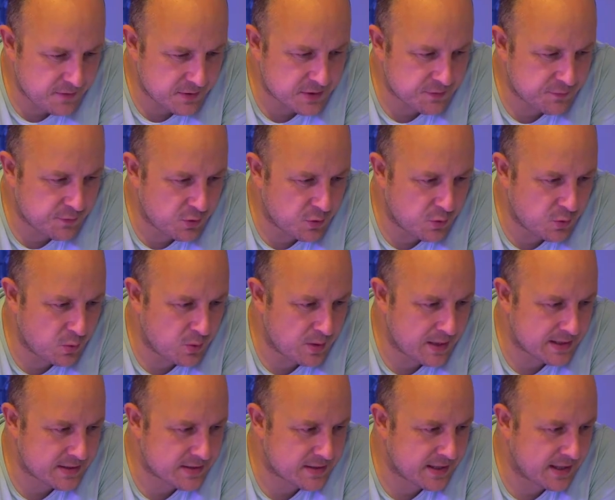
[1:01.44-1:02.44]
first of all,
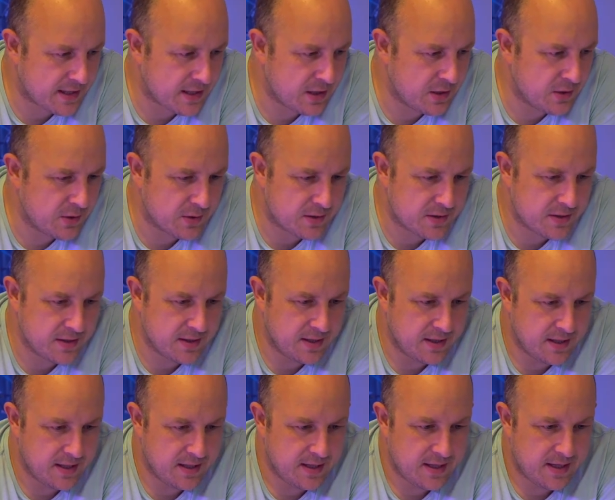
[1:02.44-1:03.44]
let's take a look
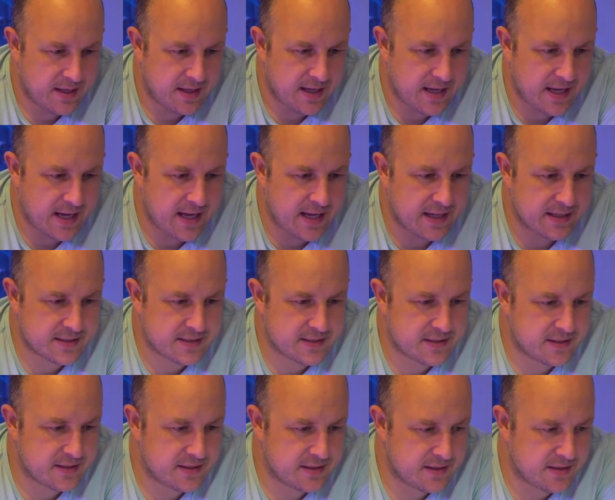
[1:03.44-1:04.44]

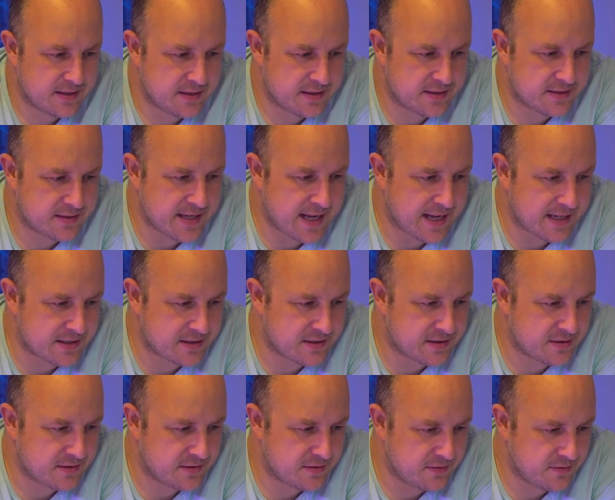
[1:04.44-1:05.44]
at the
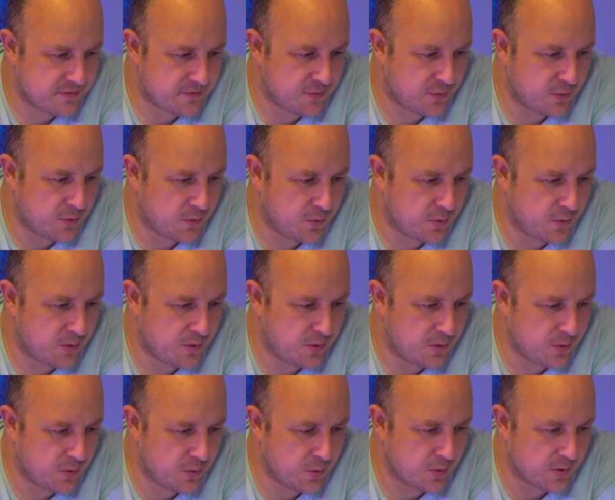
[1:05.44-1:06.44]
stats for
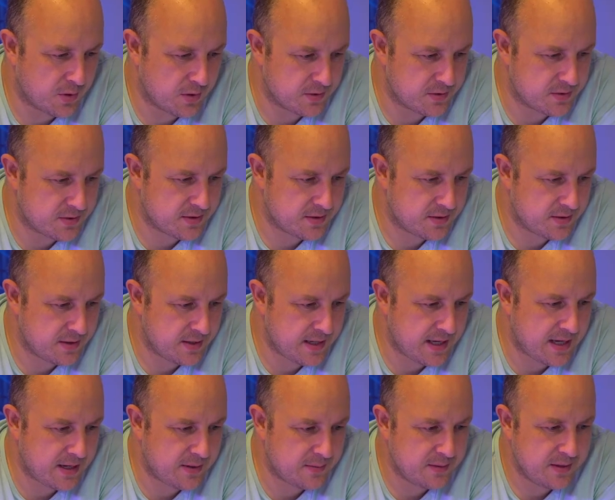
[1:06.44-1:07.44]
August.
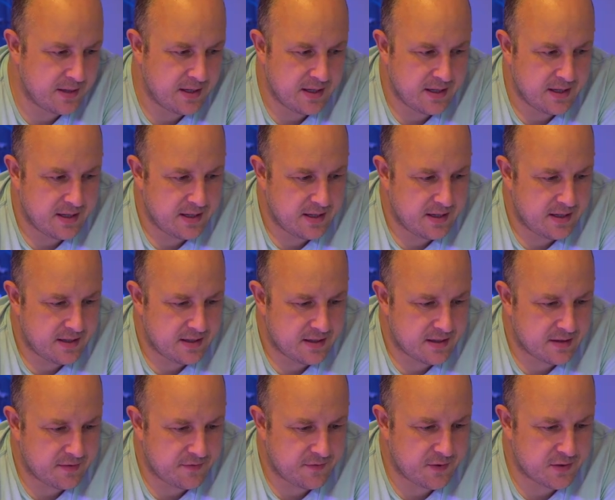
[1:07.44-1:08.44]
Now,
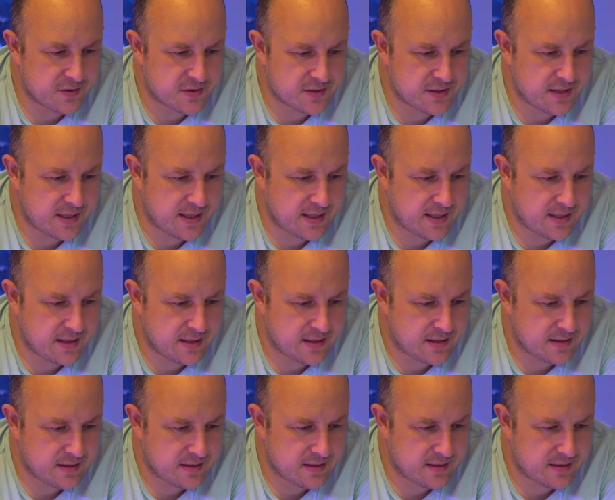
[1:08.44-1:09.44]
the first
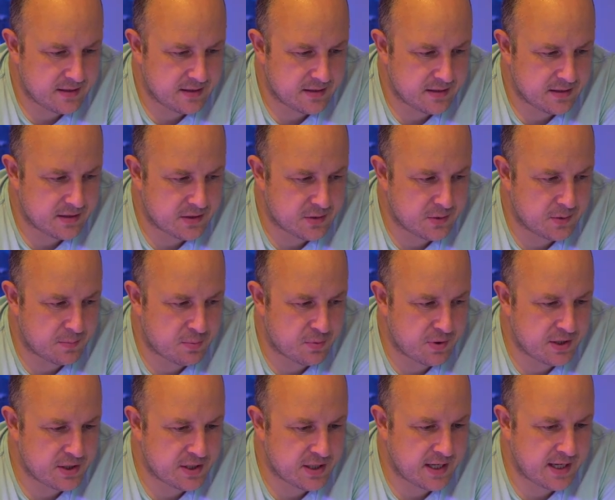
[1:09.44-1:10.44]
thing to
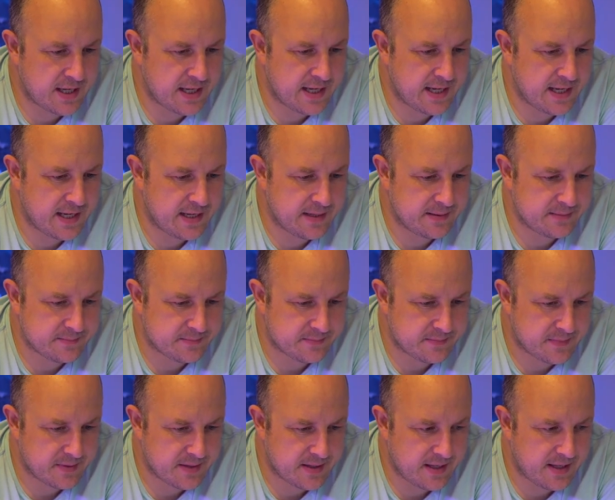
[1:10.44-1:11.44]
appreciate here
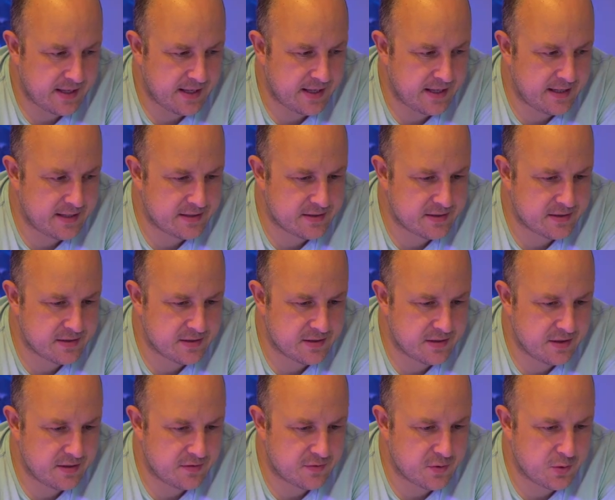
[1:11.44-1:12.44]
is,
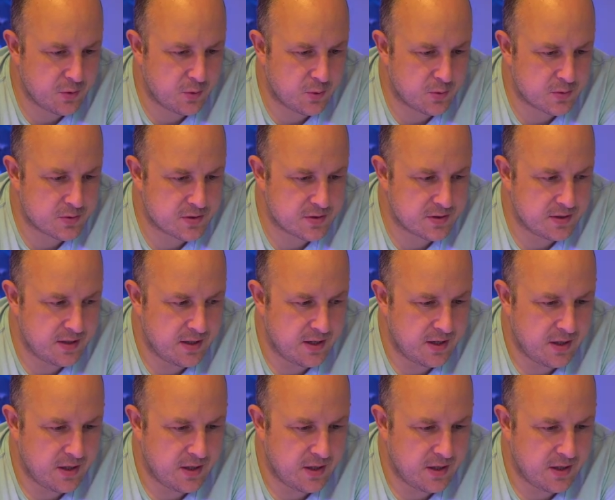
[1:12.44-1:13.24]
of course,